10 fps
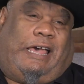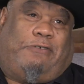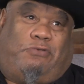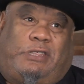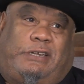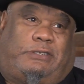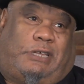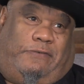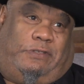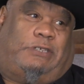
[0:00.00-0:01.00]
I really
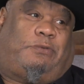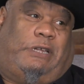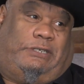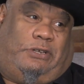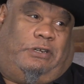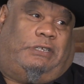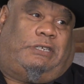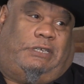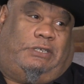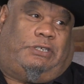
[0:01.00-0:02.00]
discovered this when I started
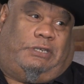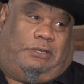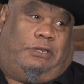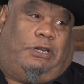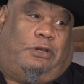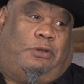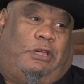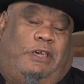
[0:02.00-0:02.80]
teaching, you know.